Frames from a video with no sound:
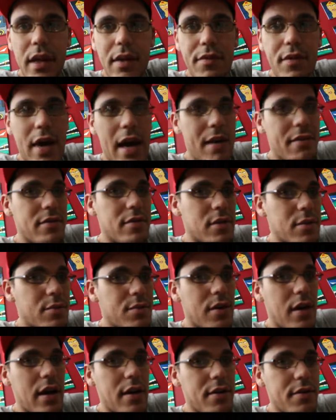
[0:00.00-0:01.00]
If you haven't
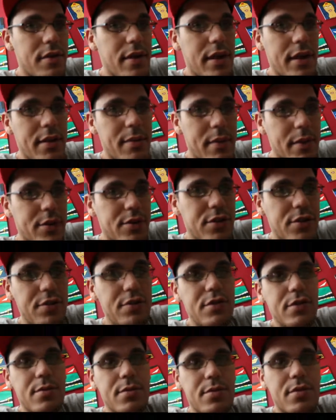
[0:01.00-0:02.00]
subscribed already, make sure
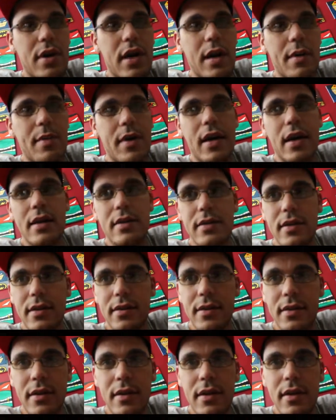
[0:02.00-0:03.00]
you subscribe guys.
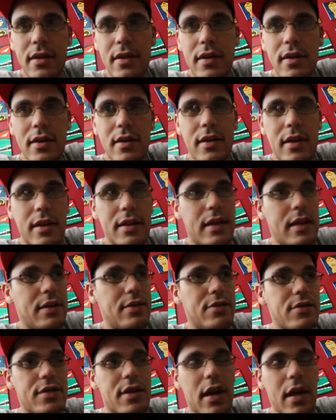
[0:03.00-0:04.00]
And
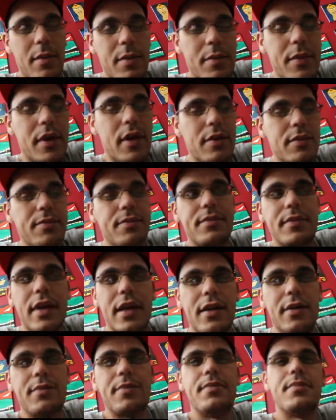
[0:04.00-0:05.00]
then just comment below.
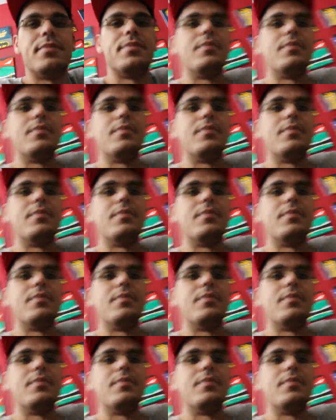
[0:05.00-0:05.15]
Thank you.